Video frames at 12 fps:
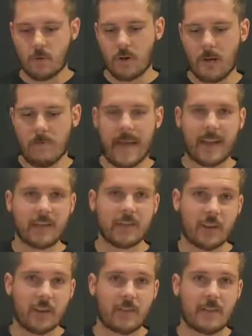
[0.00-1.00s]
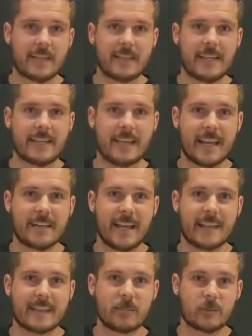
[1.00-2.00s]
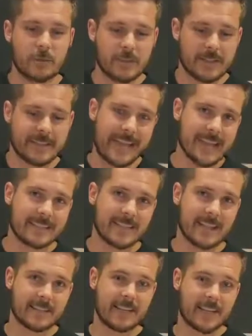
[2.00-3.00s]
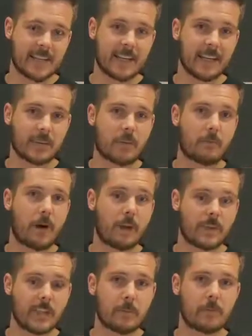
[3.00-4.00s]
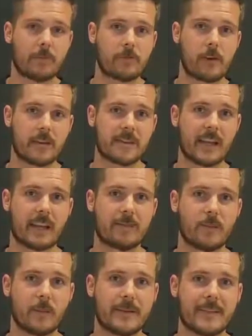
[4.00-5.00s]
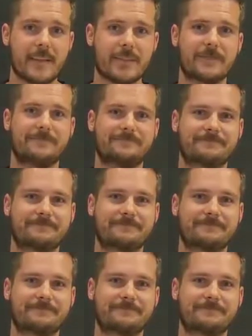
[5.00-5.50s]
We'll come back and check on this in 10 days, and we'll do the taste testing and get onto bottling before our second fermentation.